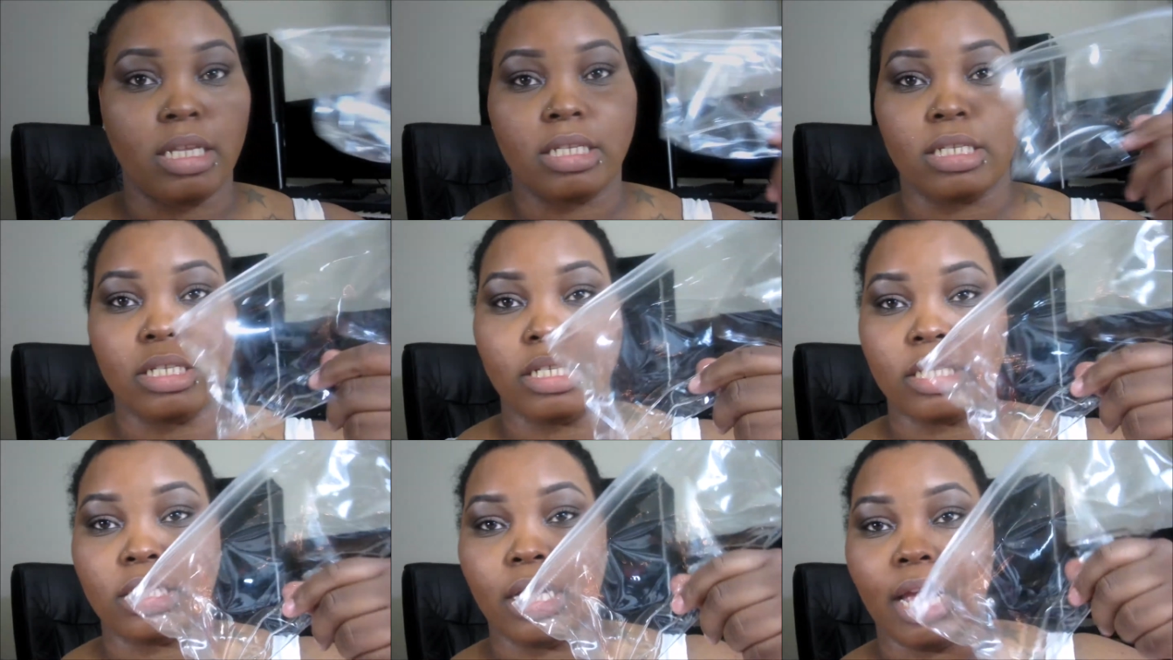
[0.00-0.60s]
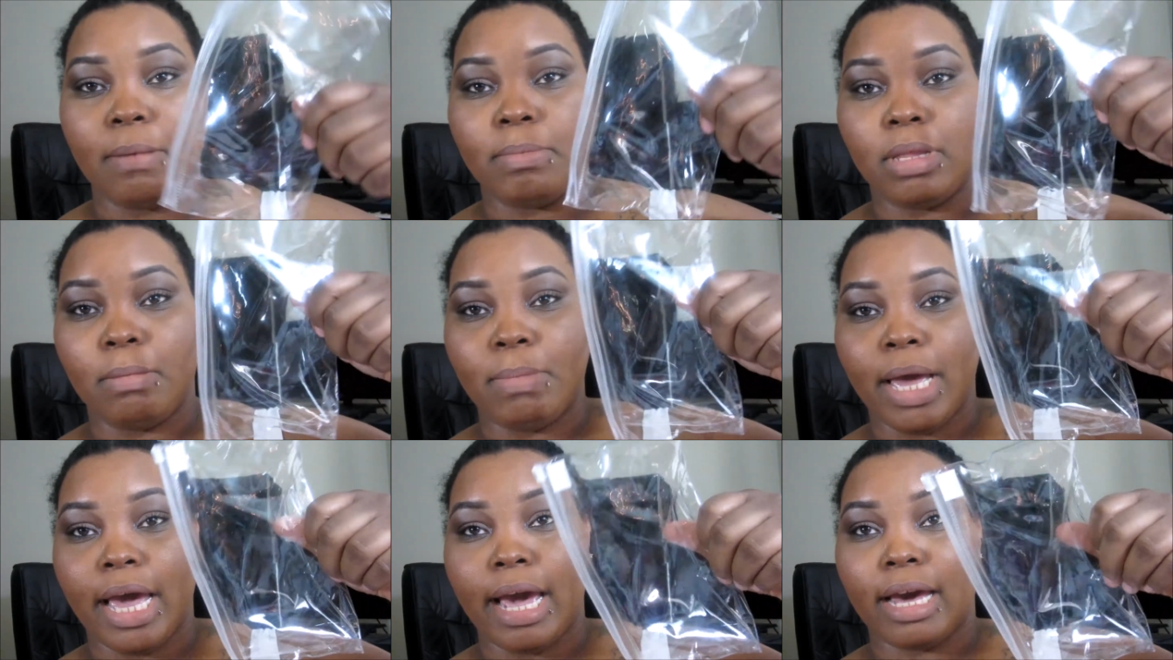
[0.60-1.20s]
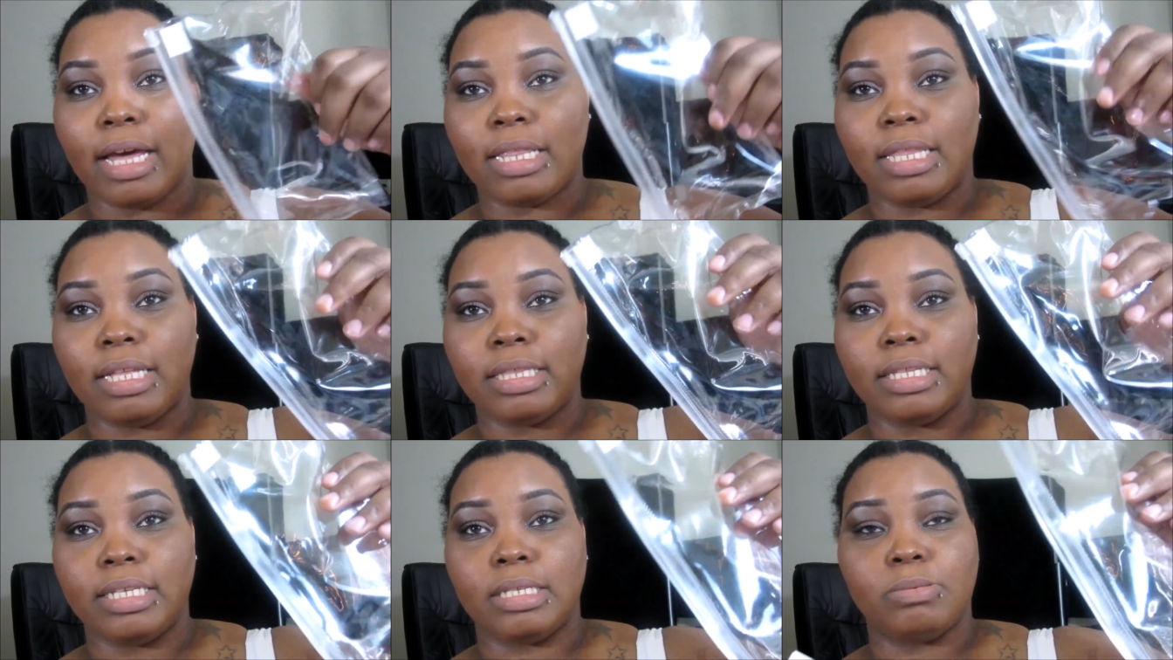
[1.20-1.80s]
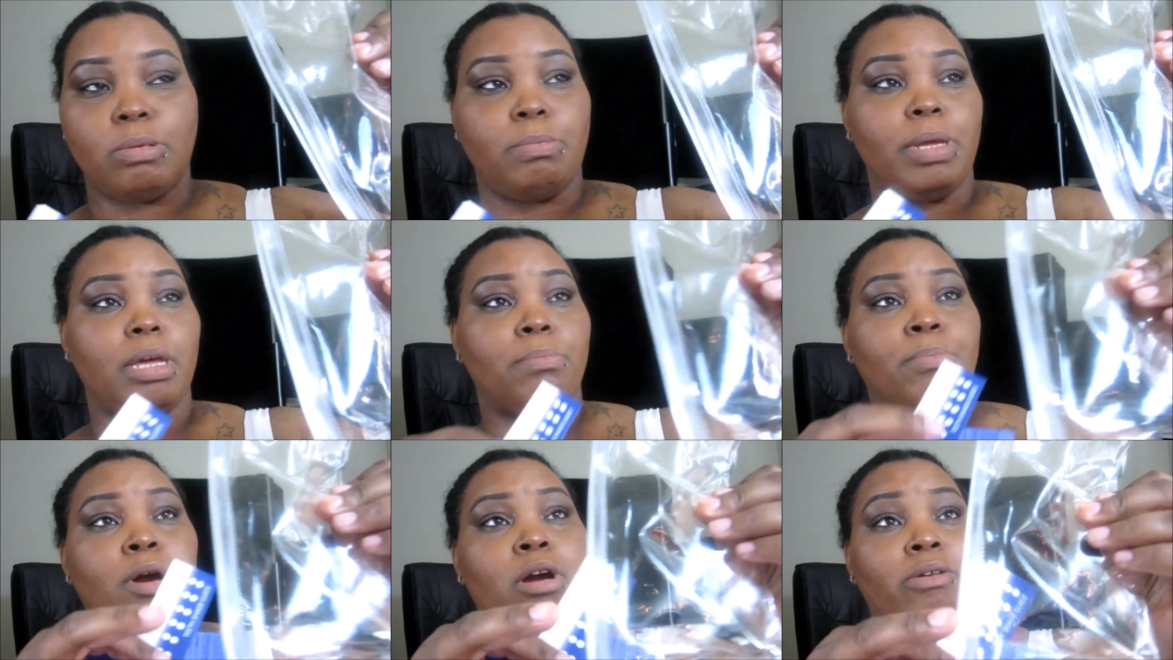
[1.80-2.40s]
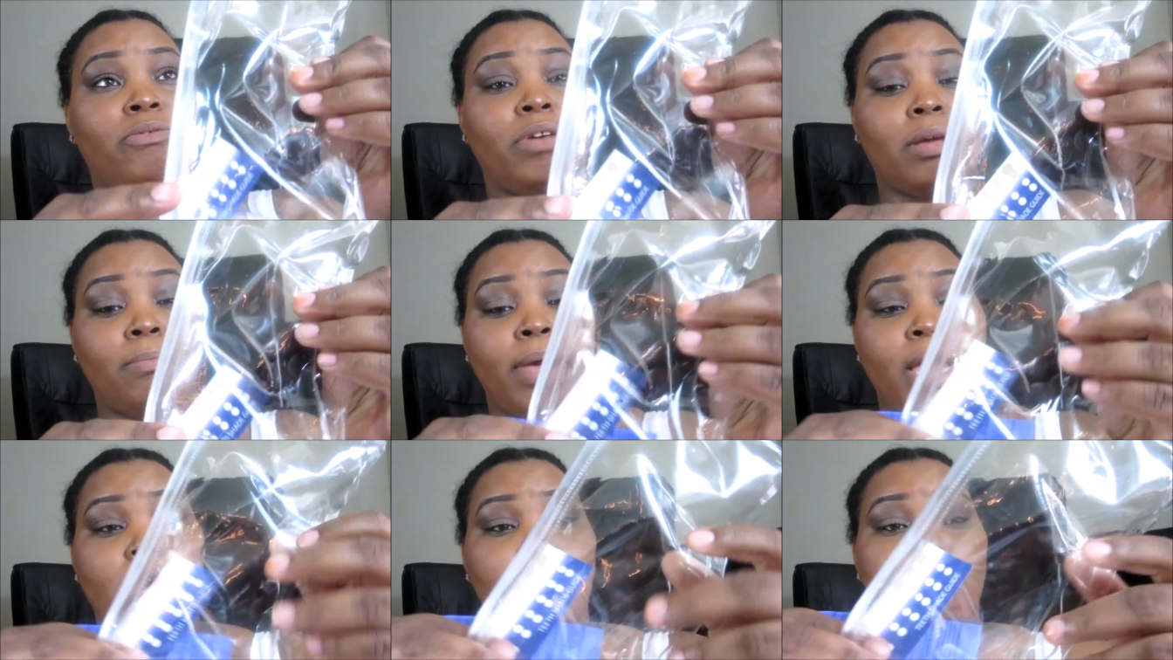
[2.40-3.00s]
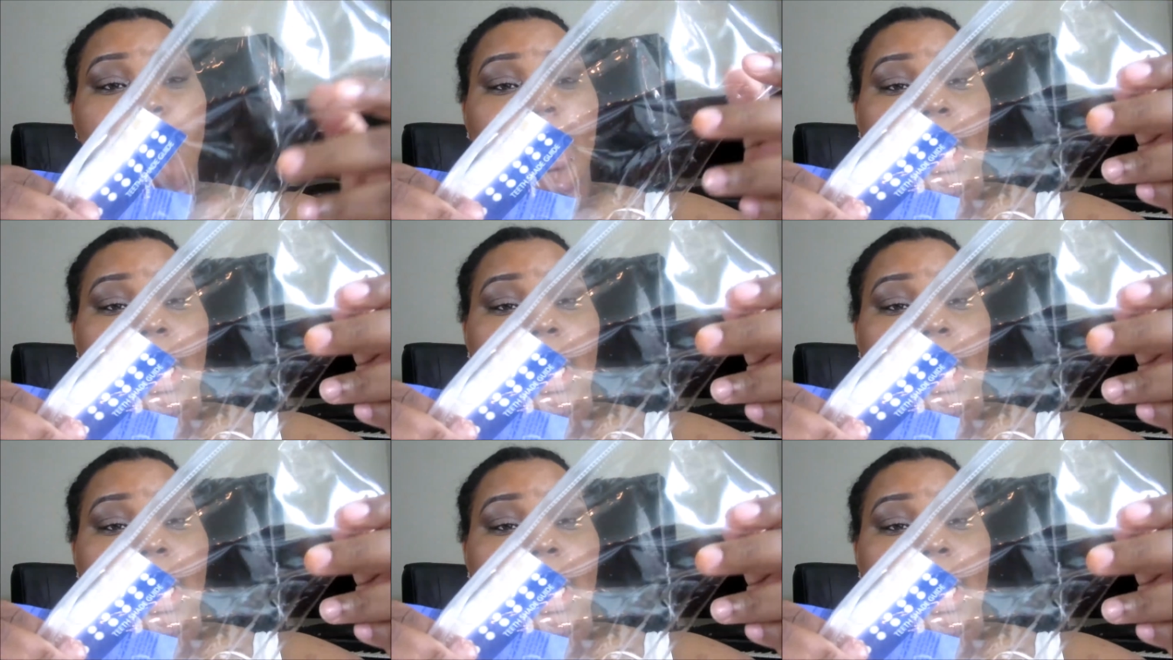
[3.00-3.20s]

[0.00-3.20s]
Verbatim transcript: this is just the empty bag. I think this would be a perfect makeup